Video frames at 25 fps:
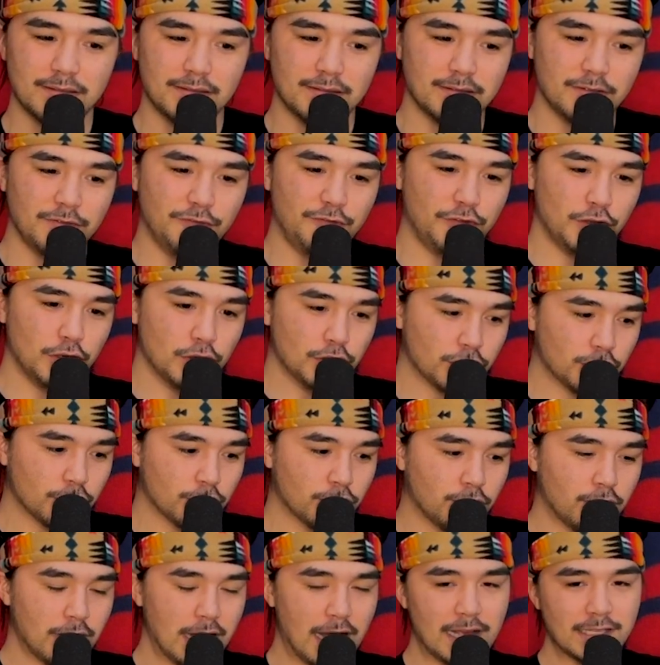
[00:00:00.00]

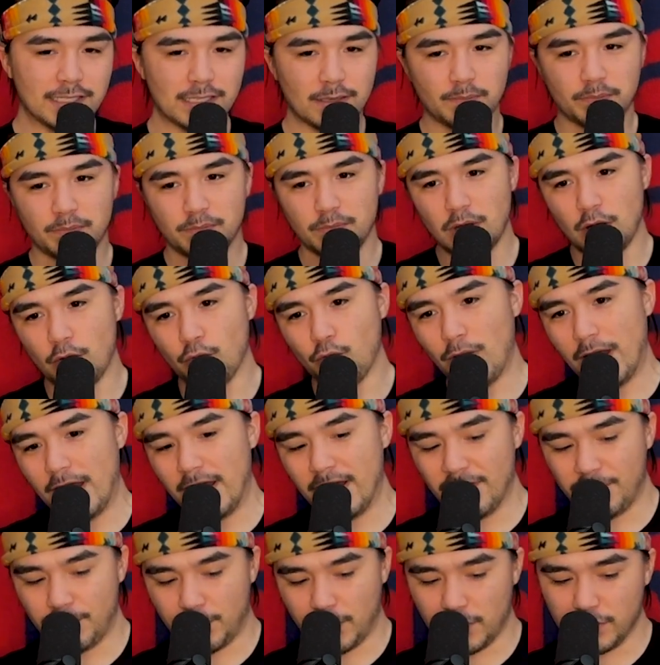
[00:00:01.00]
funeral as a
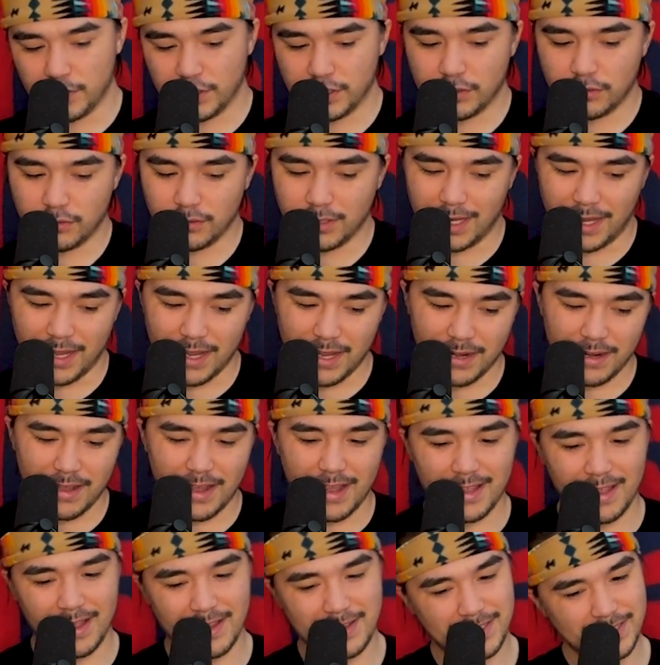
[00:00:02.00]
way of personal gain,
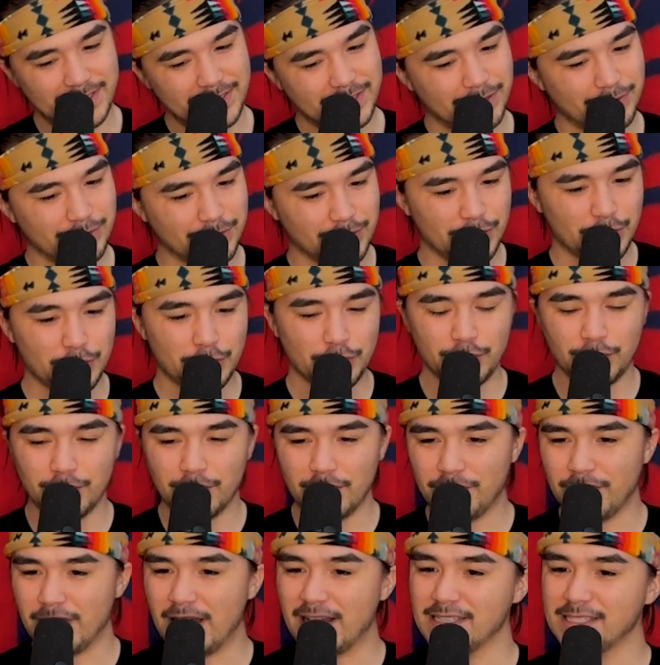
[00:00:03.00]
I just don't know
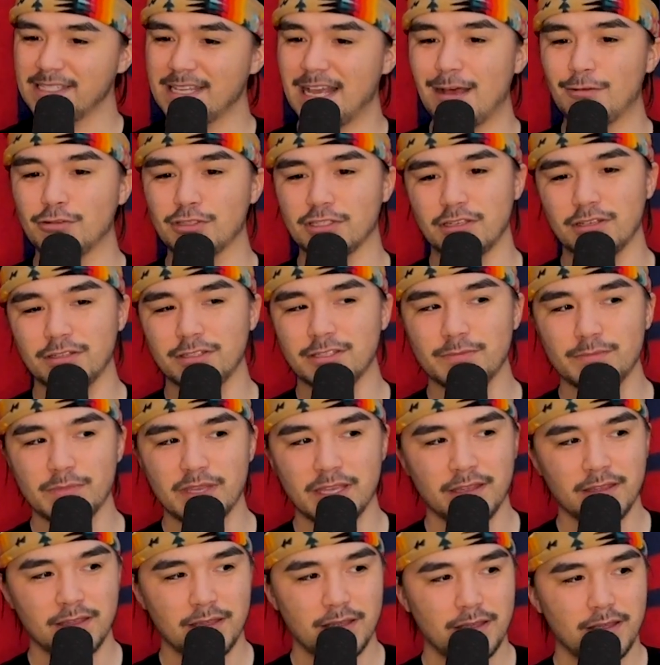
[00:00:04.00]
if that sounds good to
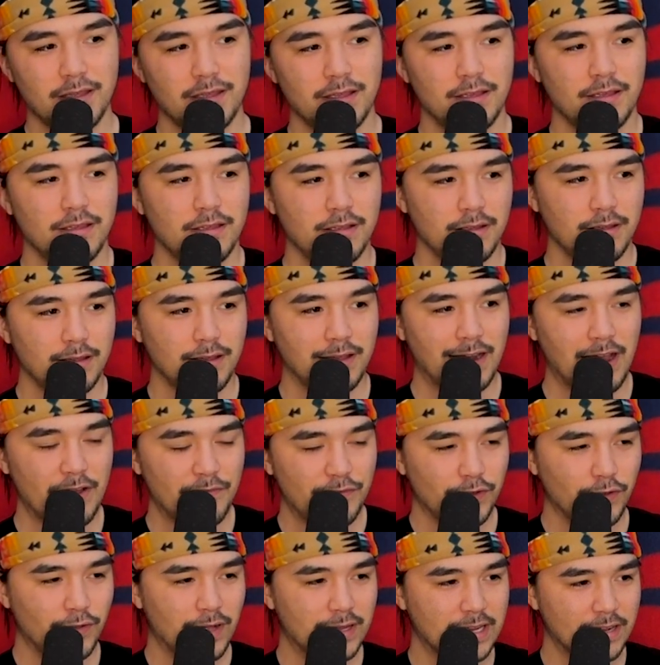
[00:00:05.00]
me. And I
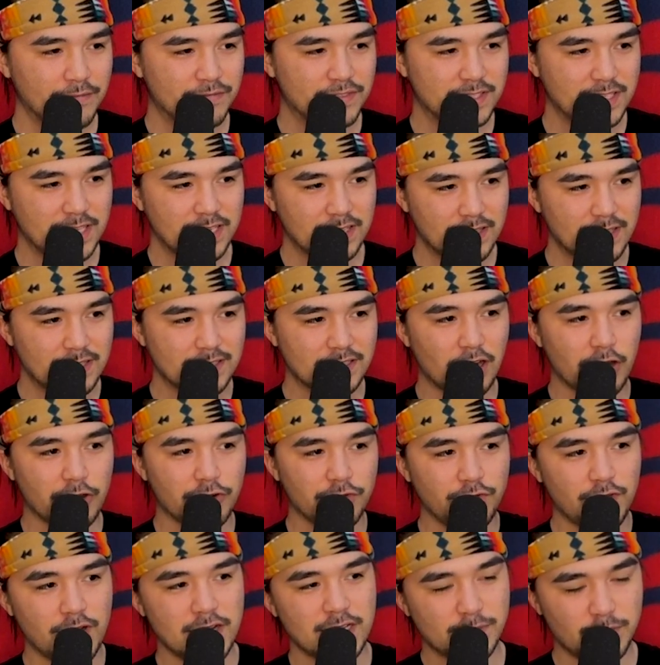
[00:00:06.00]
feel like I've seen this
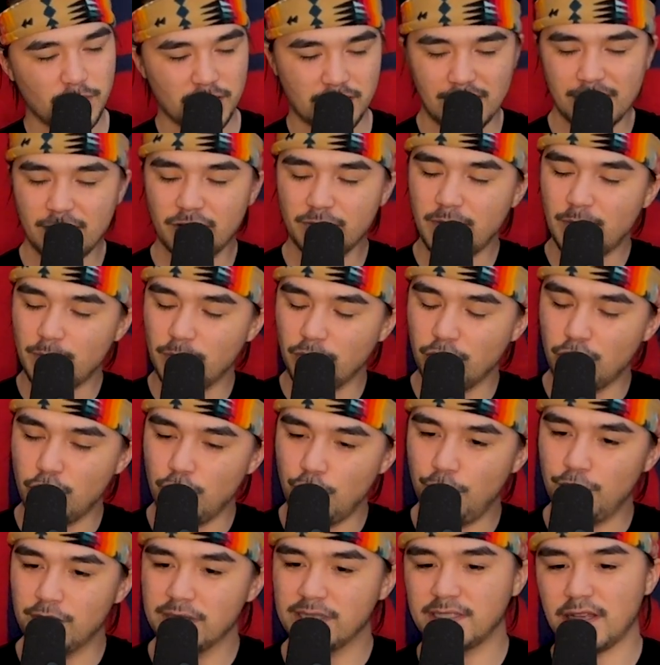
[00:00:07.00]
on Facebook. I don't remember
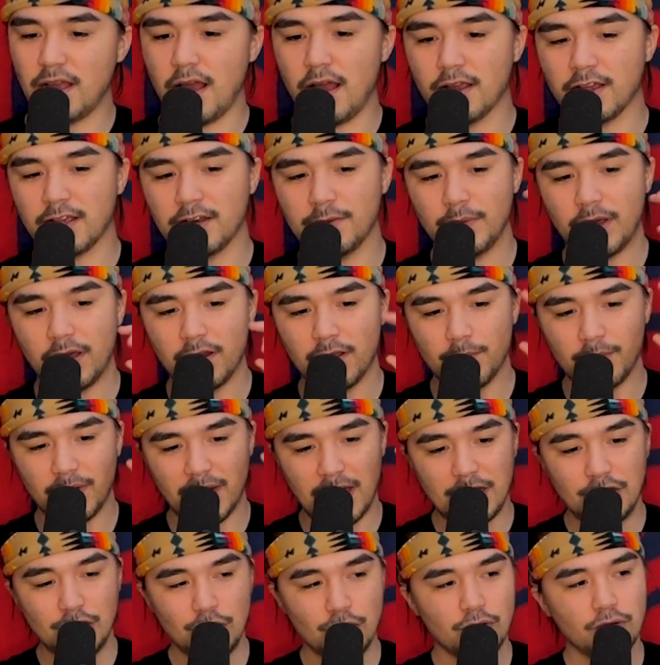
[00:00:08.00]
who was talking about it, but
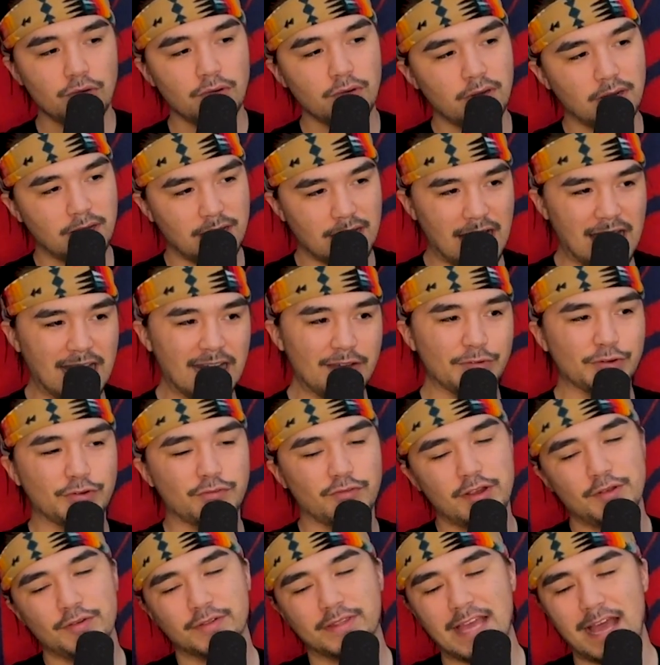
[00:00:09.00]
I do kind of
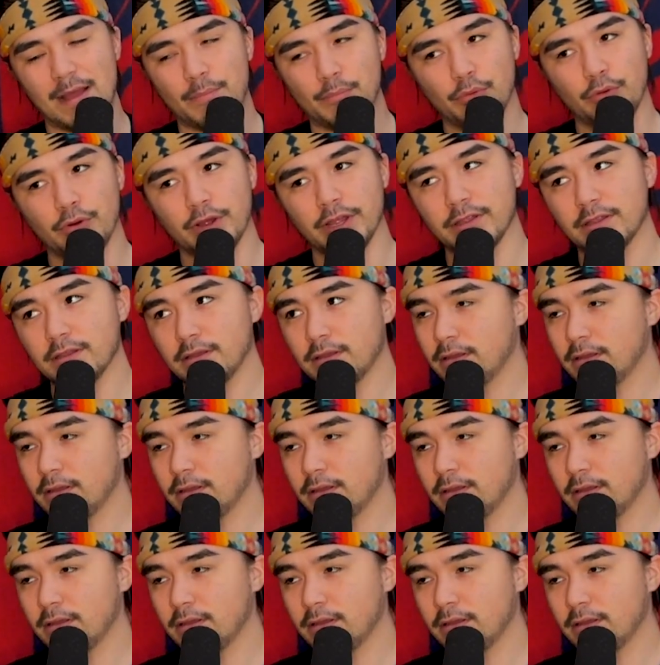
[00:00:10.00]
agree with that point.